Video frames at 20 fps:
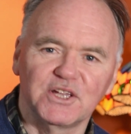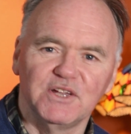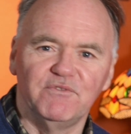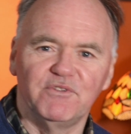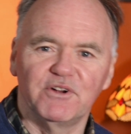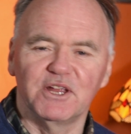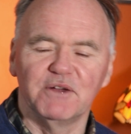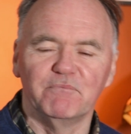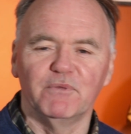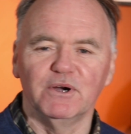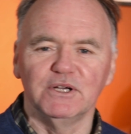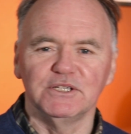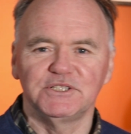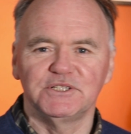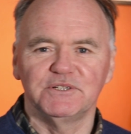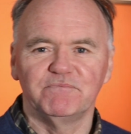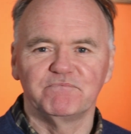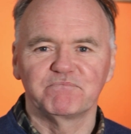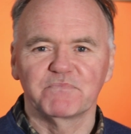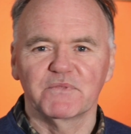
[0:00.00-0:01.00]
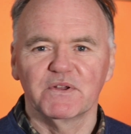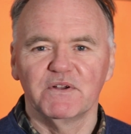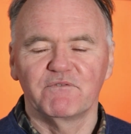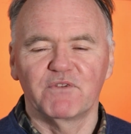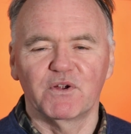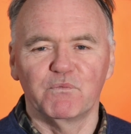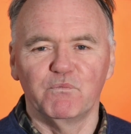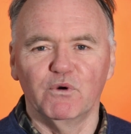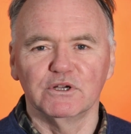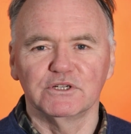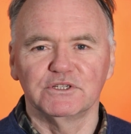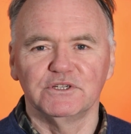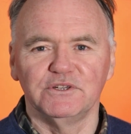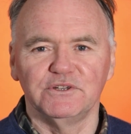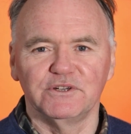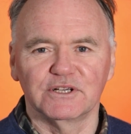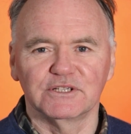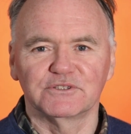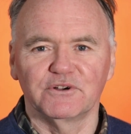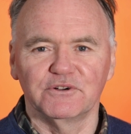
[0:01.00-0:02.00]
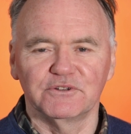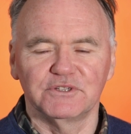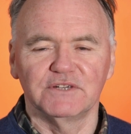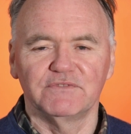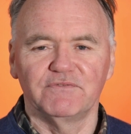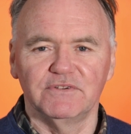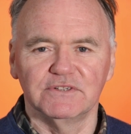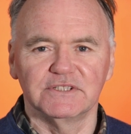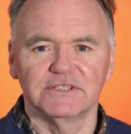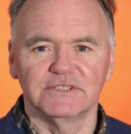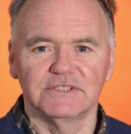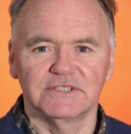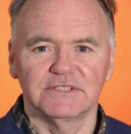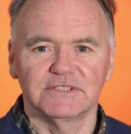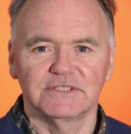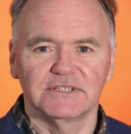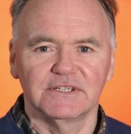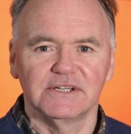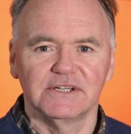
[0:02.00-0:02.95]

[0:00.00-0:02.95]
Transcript: you very much for watching the Young Scottish Physicist.